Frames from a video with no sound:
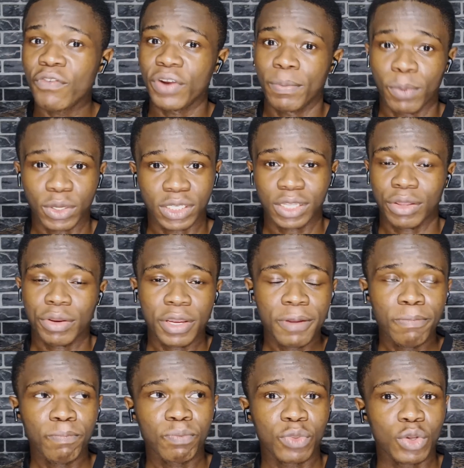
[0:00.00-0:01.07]
Freepods 3.
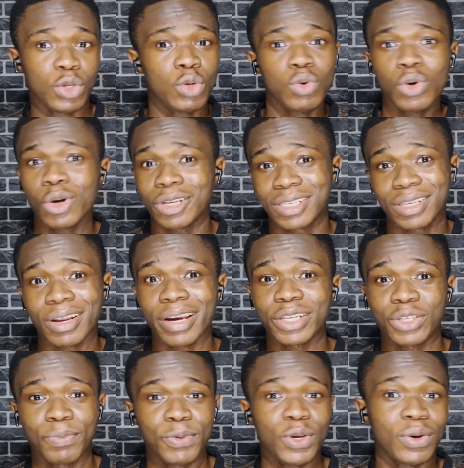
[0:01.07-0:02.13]
Do you consider it
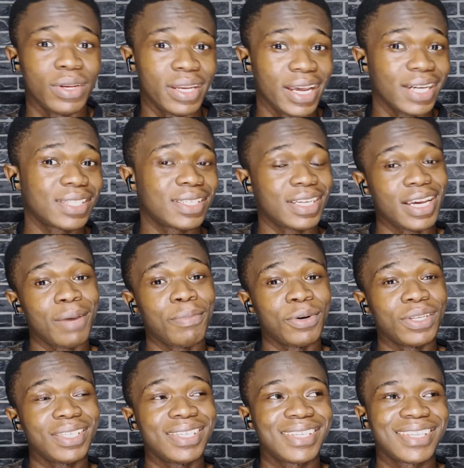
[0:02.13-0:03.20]
to be your next
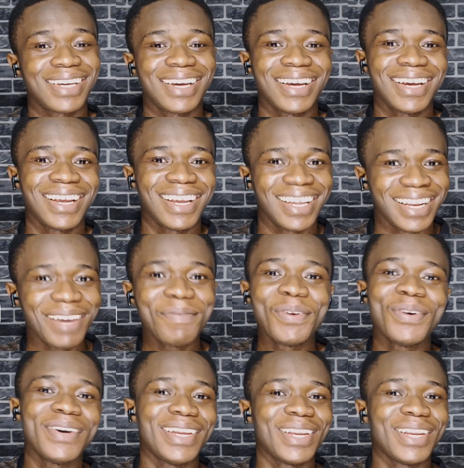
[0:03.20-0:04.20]
earbuds? Let me know in